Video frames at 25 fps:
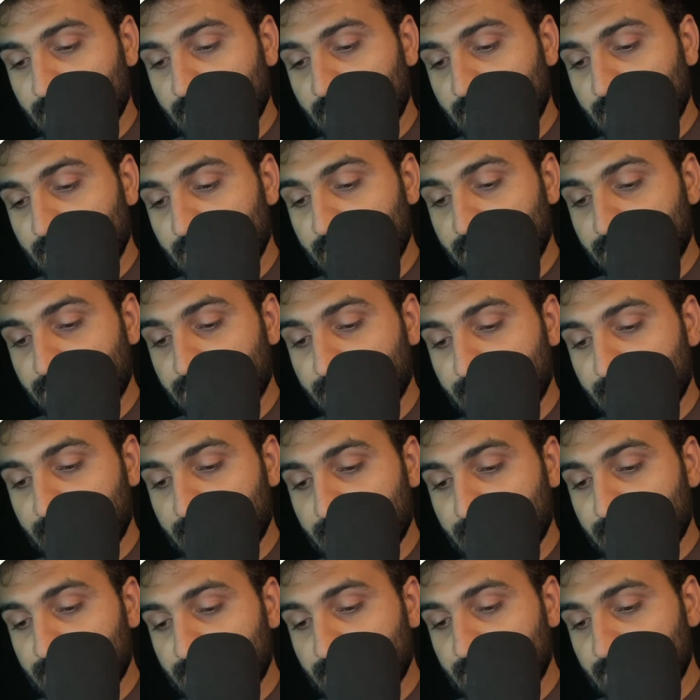
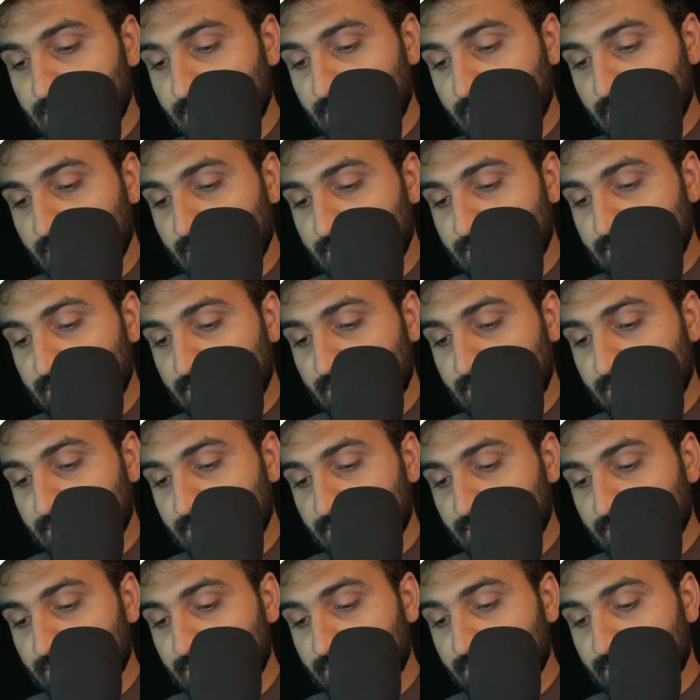undefined, and
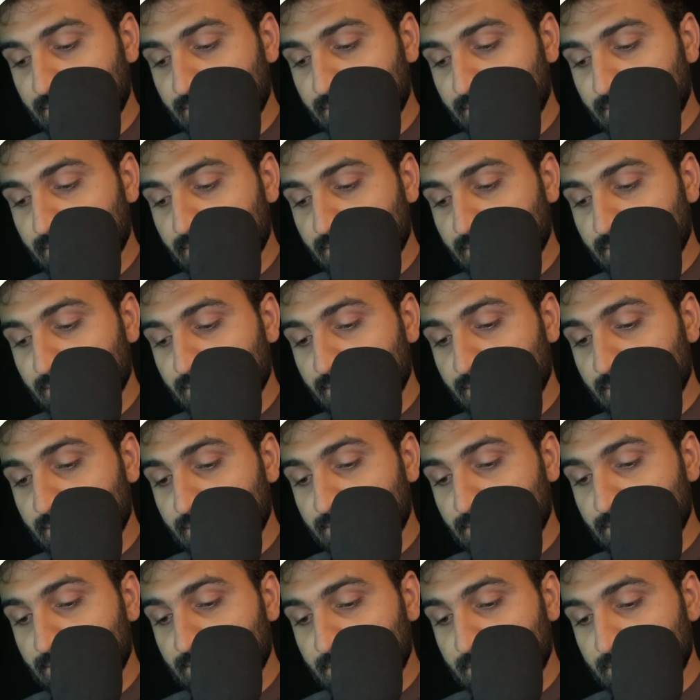then
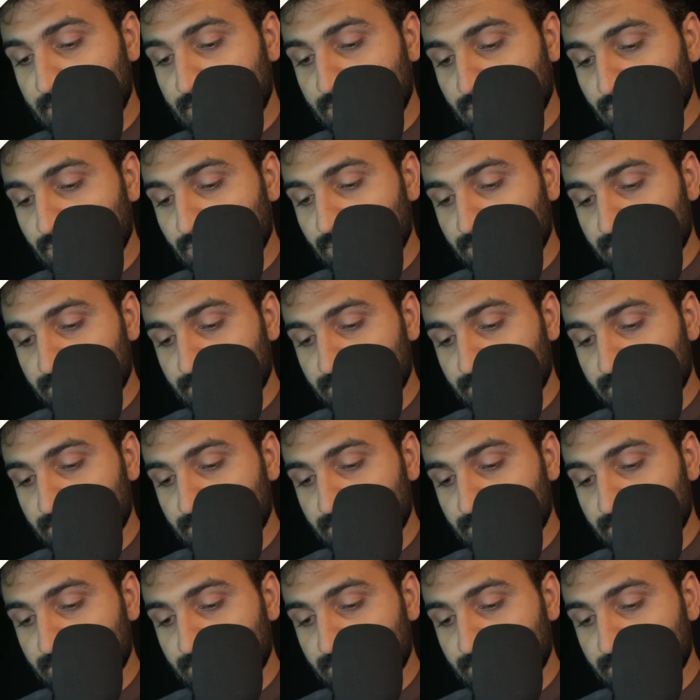it will be 2.